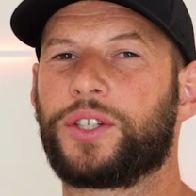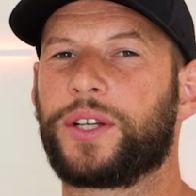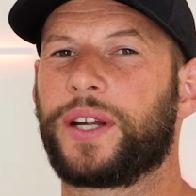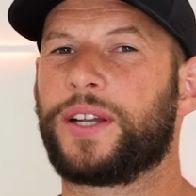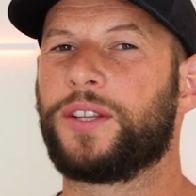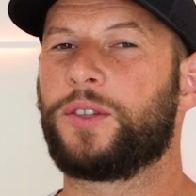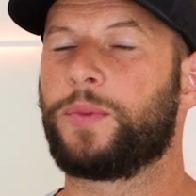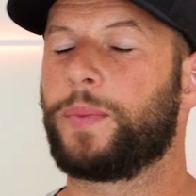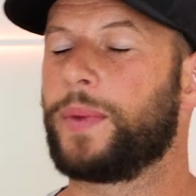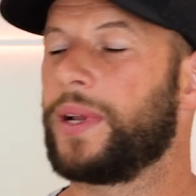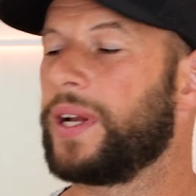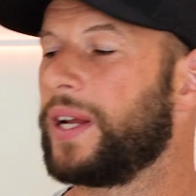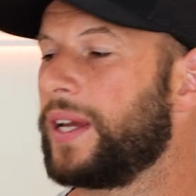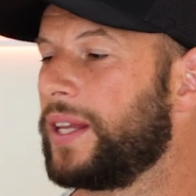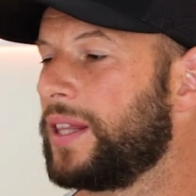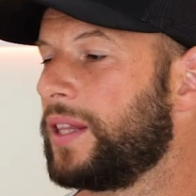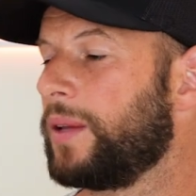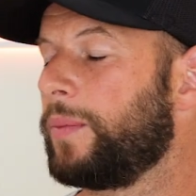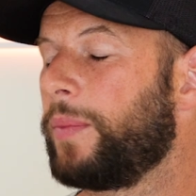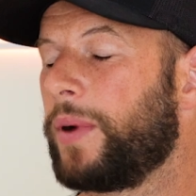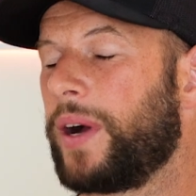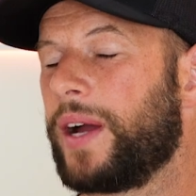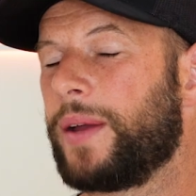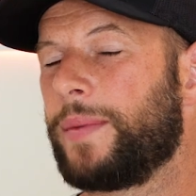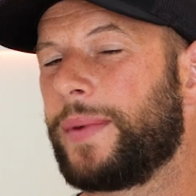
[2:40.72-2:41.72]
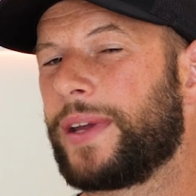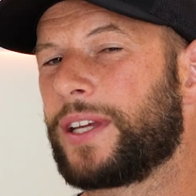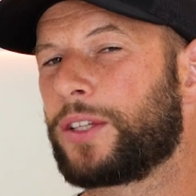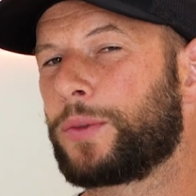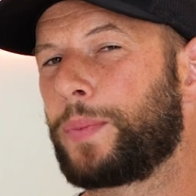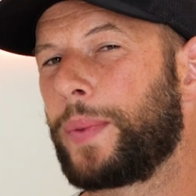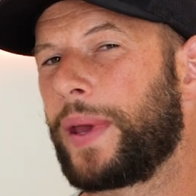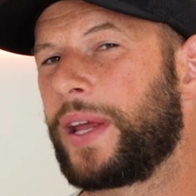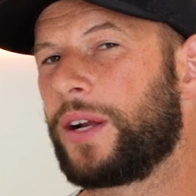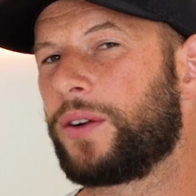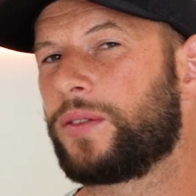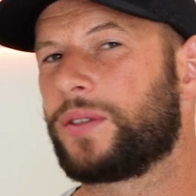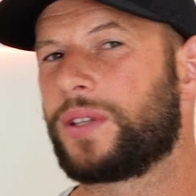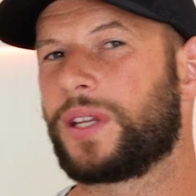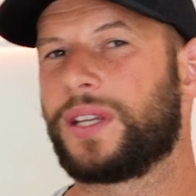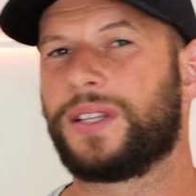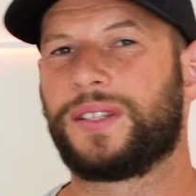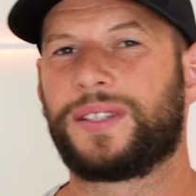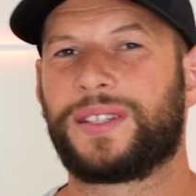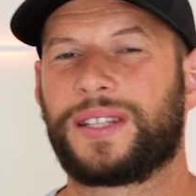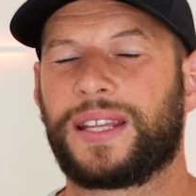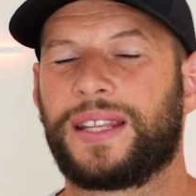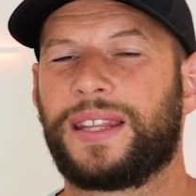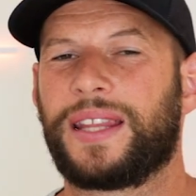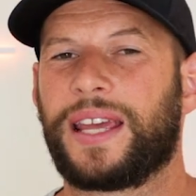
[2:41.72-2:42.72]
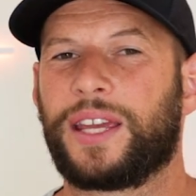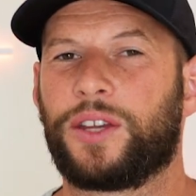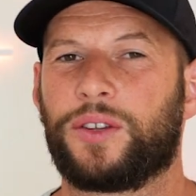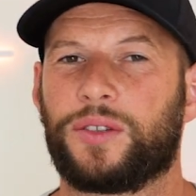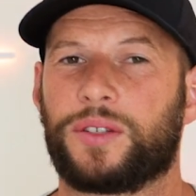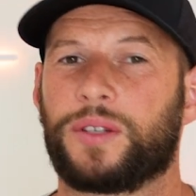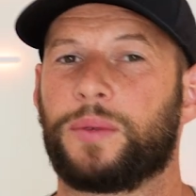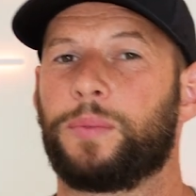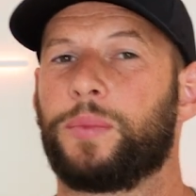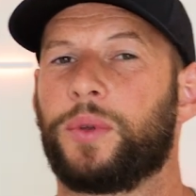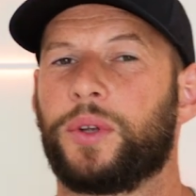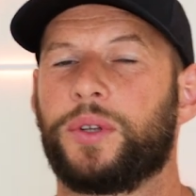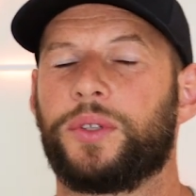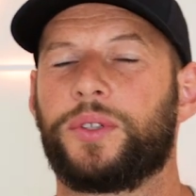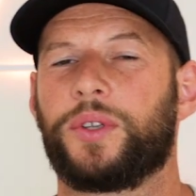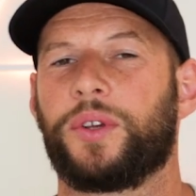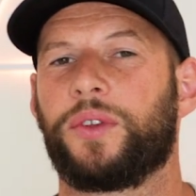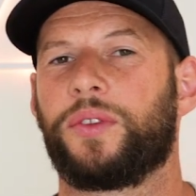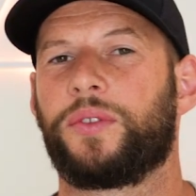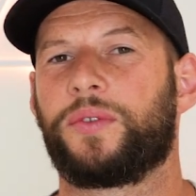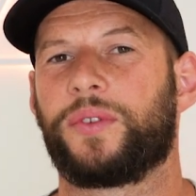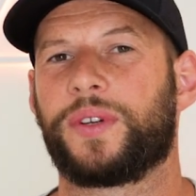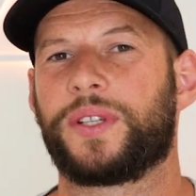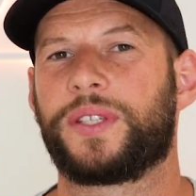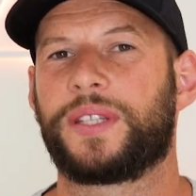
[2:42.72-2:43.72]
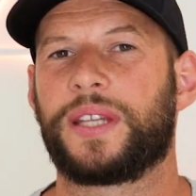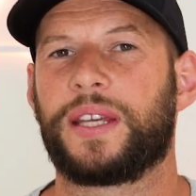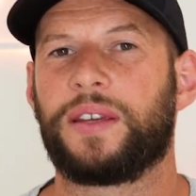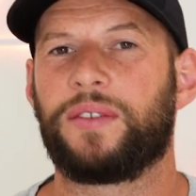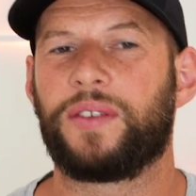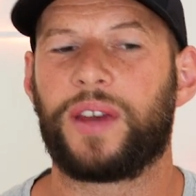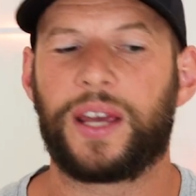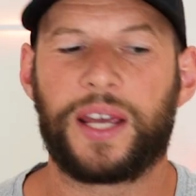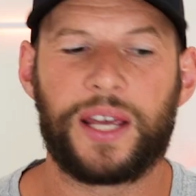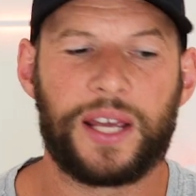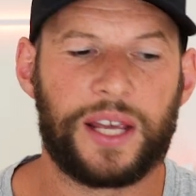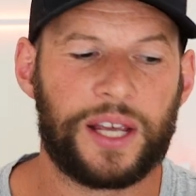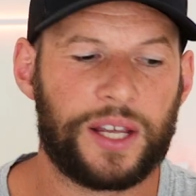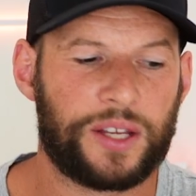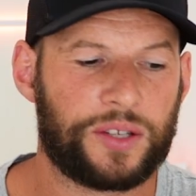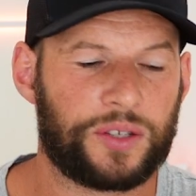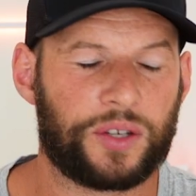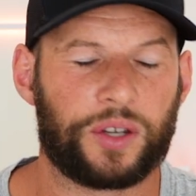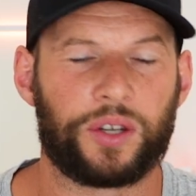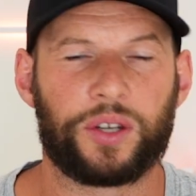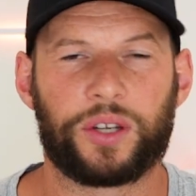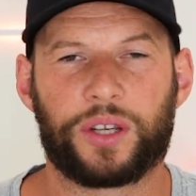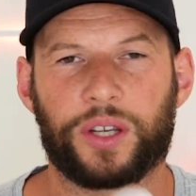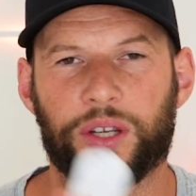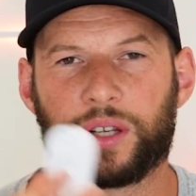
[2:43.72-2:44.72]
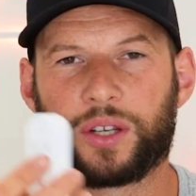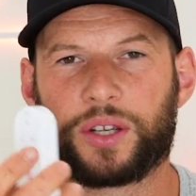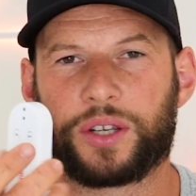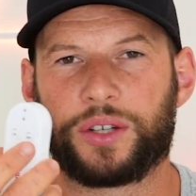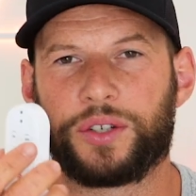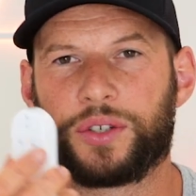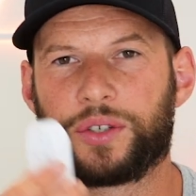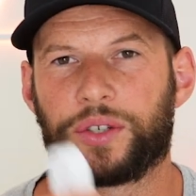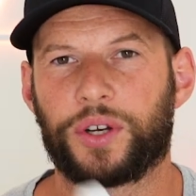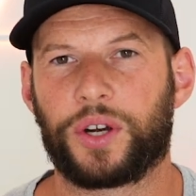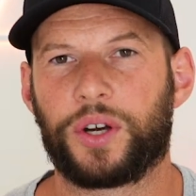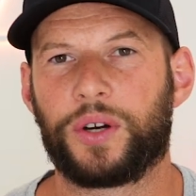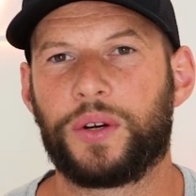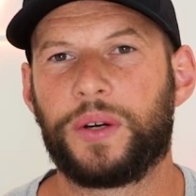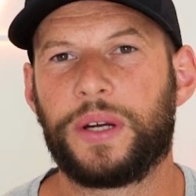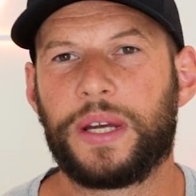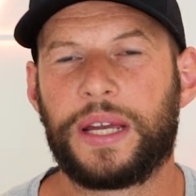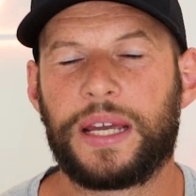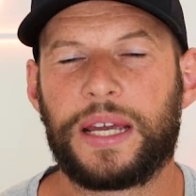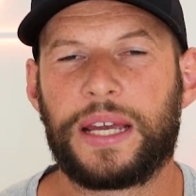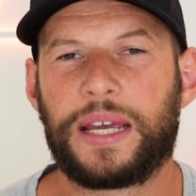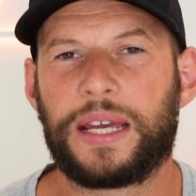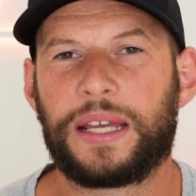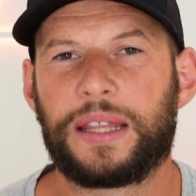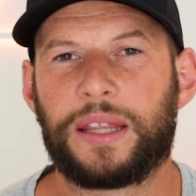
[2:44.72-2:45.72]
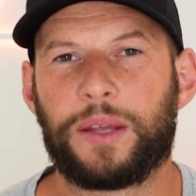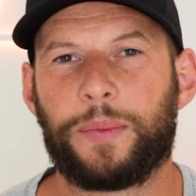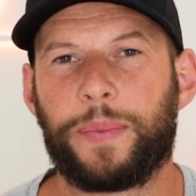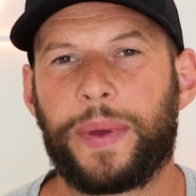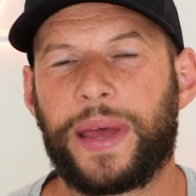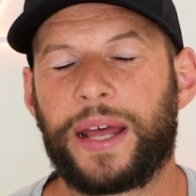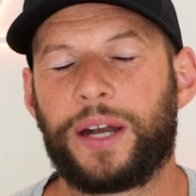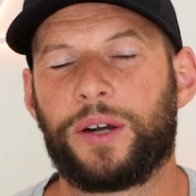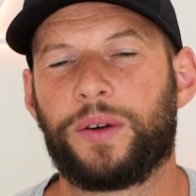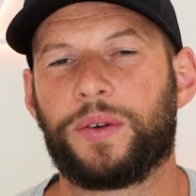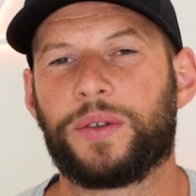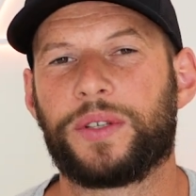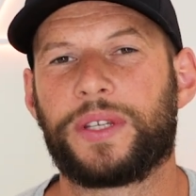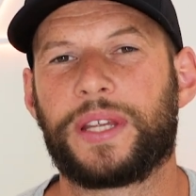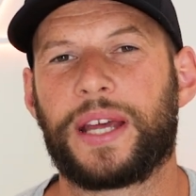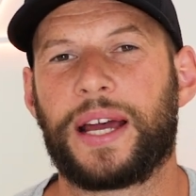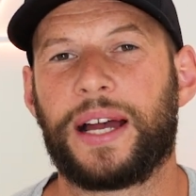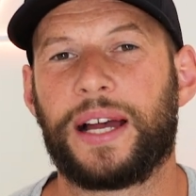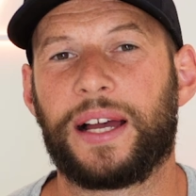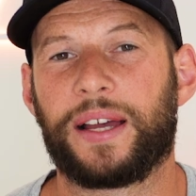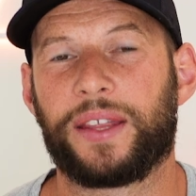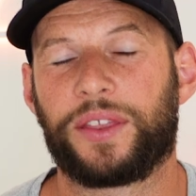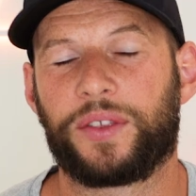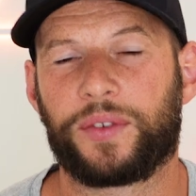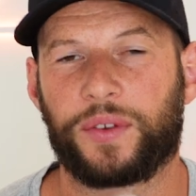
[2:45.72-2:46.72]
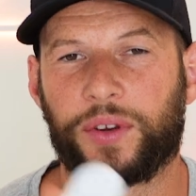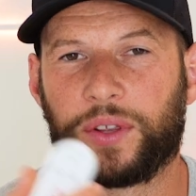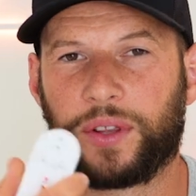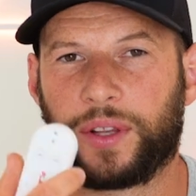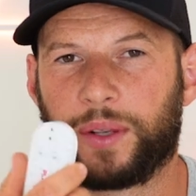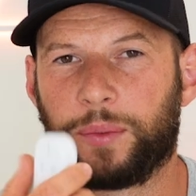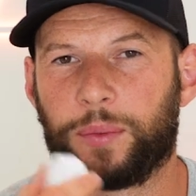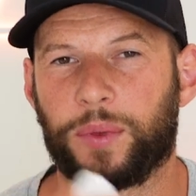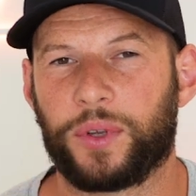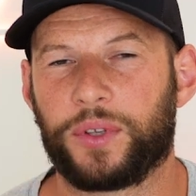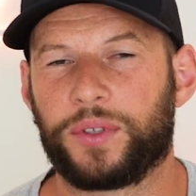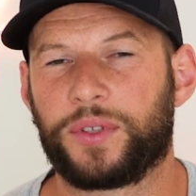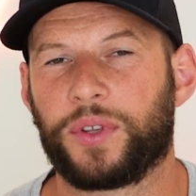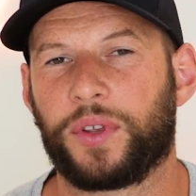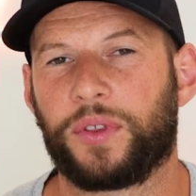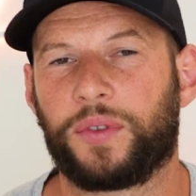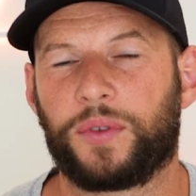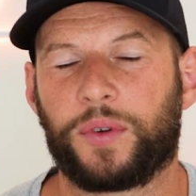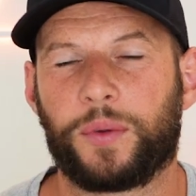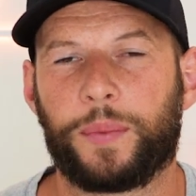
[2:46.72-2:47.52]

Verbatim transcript: transmitter in the Biomax panels. Instead, they use a Bluetooth receiver so you can control the panels uh, through the Bluetooth